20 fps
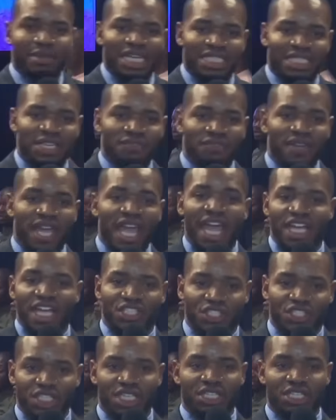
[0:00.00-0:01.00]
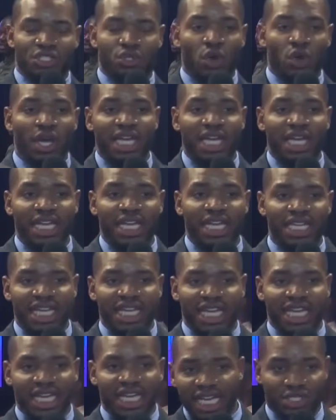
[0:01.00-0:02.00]
it seems as if age is
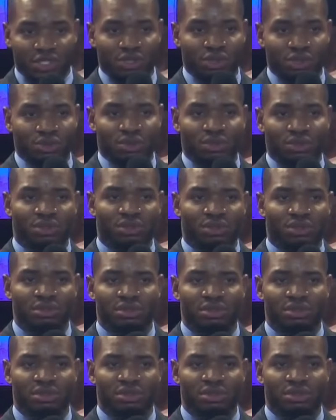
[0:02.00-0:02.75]
going against you